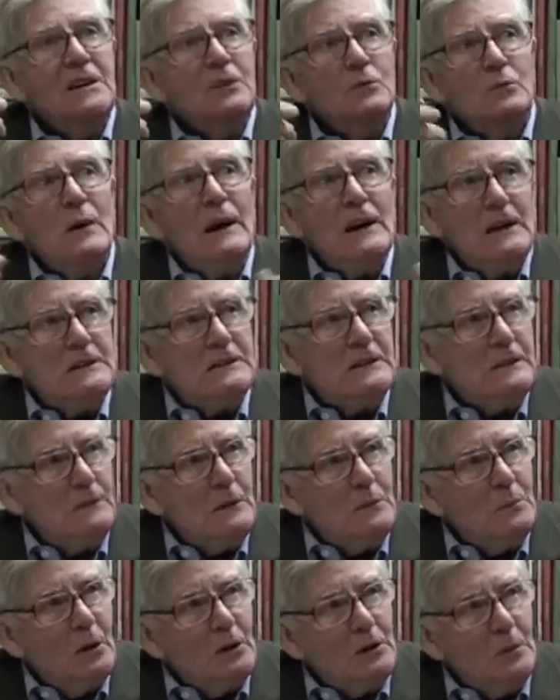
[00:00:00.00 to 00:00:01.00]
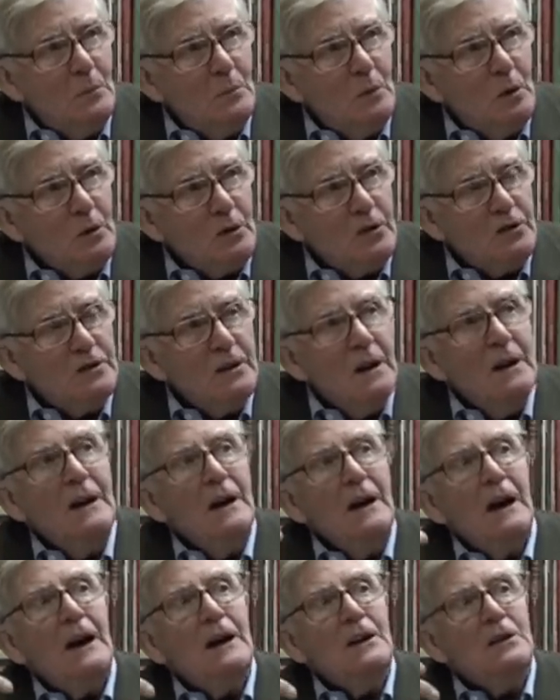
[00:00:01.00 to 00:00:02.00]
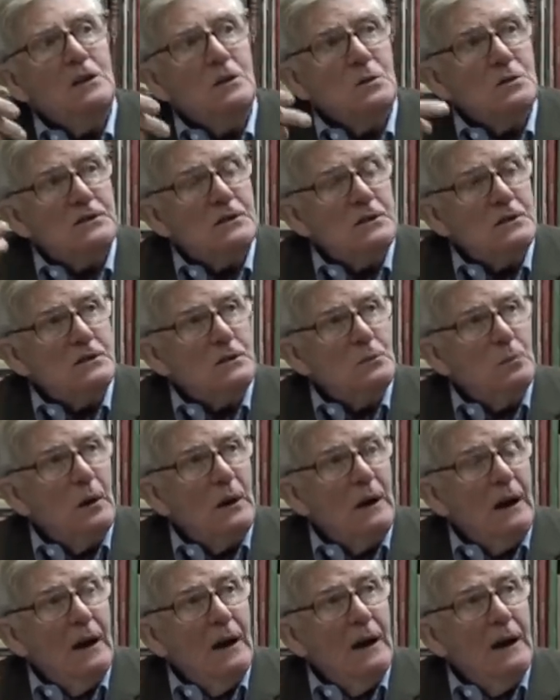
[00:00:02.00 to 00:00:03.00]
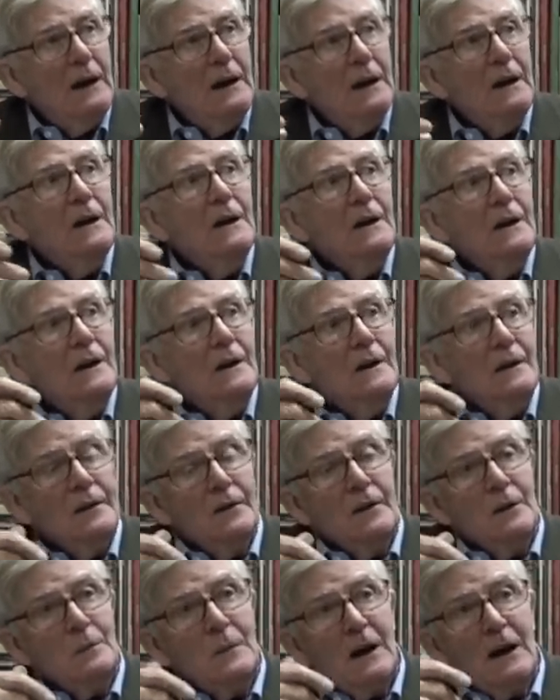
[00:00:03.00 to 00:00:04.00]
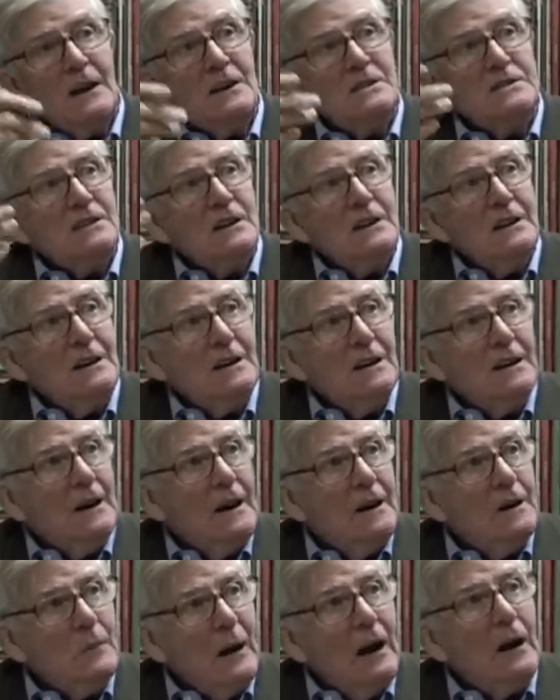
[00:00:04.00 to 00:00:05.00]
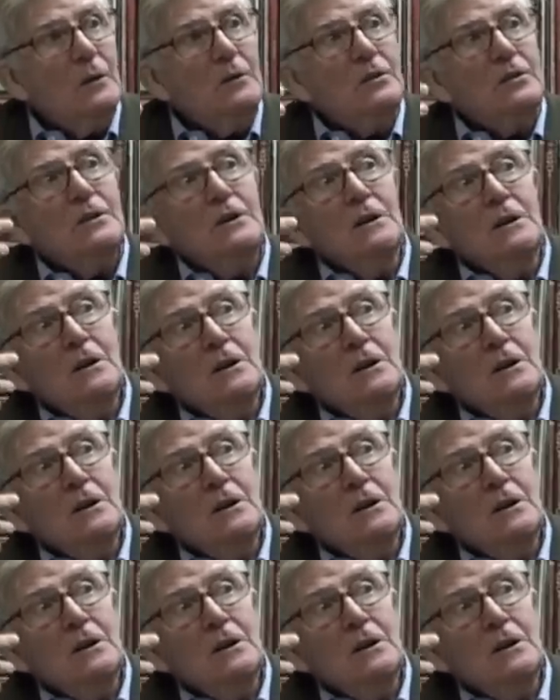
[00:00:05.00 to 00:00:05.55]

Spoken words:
in relatively modern books and used to supply them as they came out